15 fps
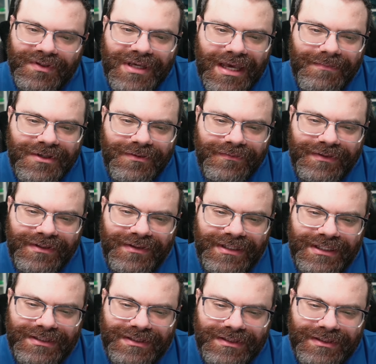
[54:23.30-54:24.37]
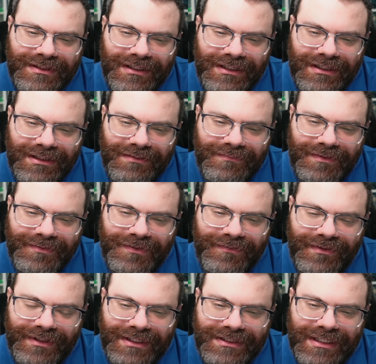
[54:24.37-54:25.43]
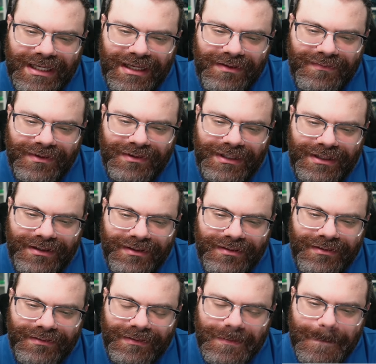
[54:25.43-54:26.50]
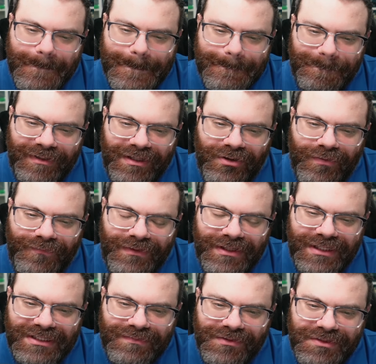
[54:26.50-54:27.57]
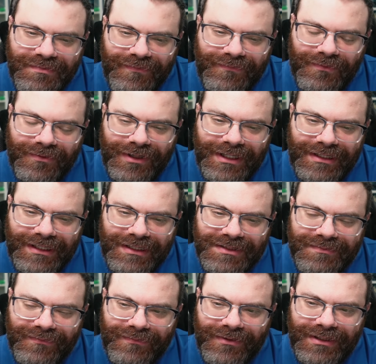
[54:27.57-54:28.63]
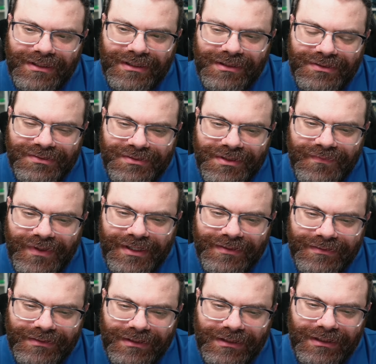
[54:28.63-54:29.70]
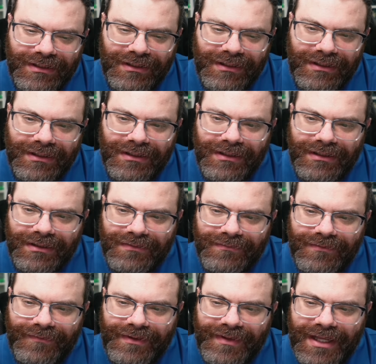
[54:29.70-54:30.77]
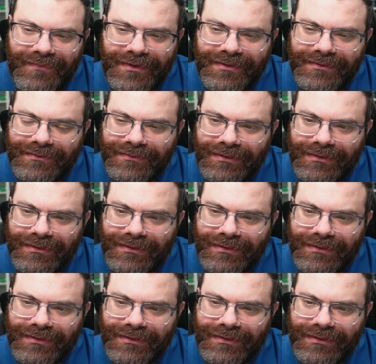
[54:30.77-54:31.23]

Okay, I'm gonna reveal this. Um, I'm gonna reveal this A word here, and hopefully this one's before it, and it's before it in an interesting way. Reveal that one.